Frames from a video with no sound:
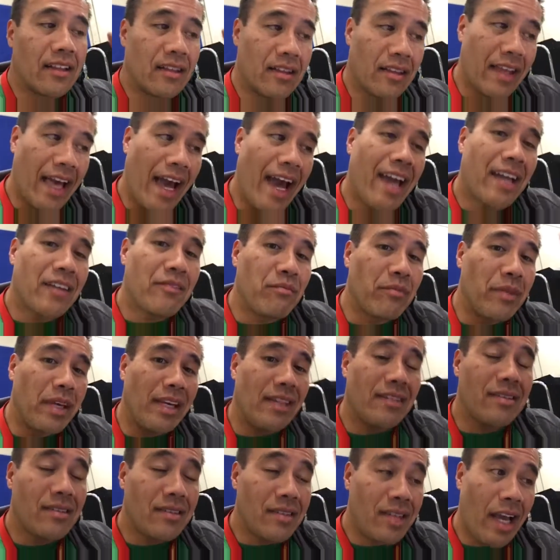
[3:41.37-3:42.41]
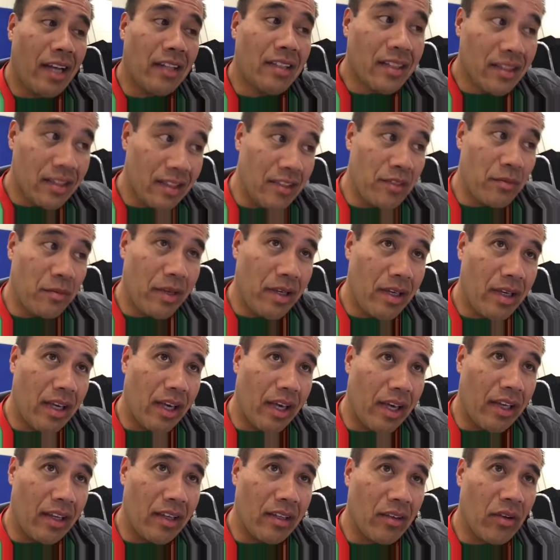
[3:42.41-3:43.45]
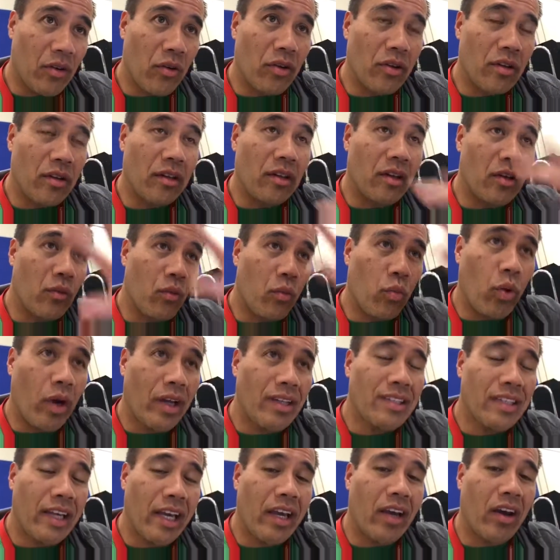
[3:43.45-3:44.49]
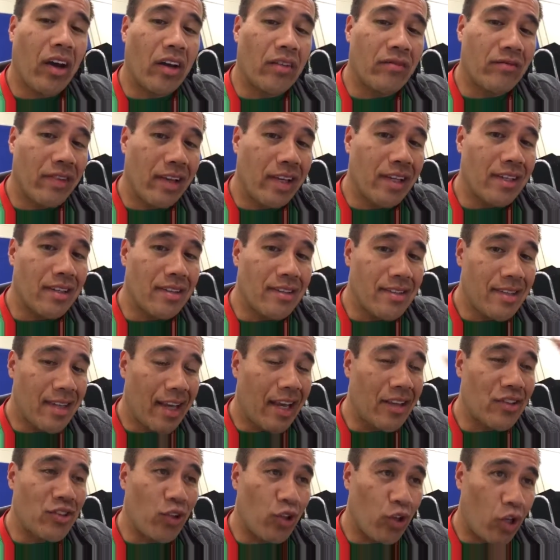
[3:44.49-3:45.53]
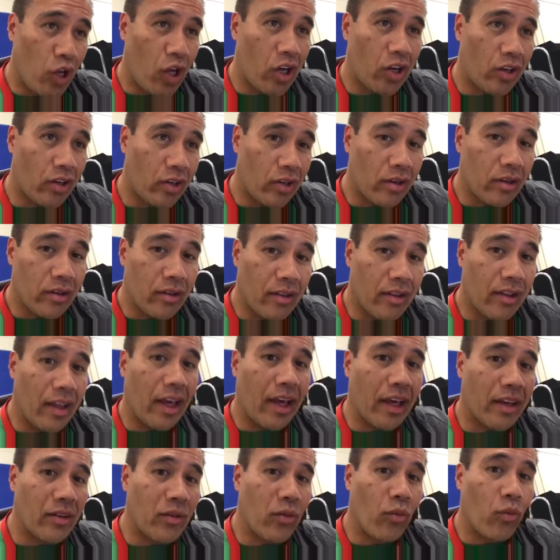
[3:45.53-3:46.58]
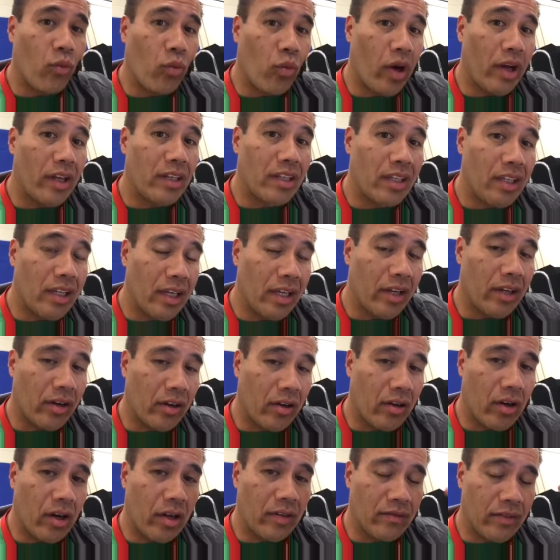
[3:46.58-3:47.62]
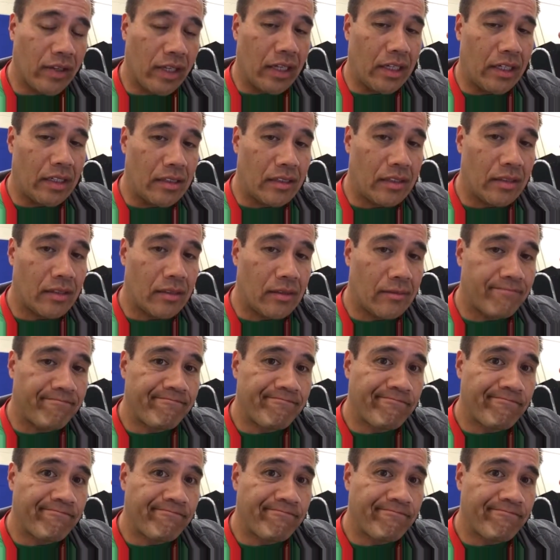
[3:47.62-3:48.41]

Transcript: That means, technically speaking, 1 day on Venus takes longer than 1 year on Venus.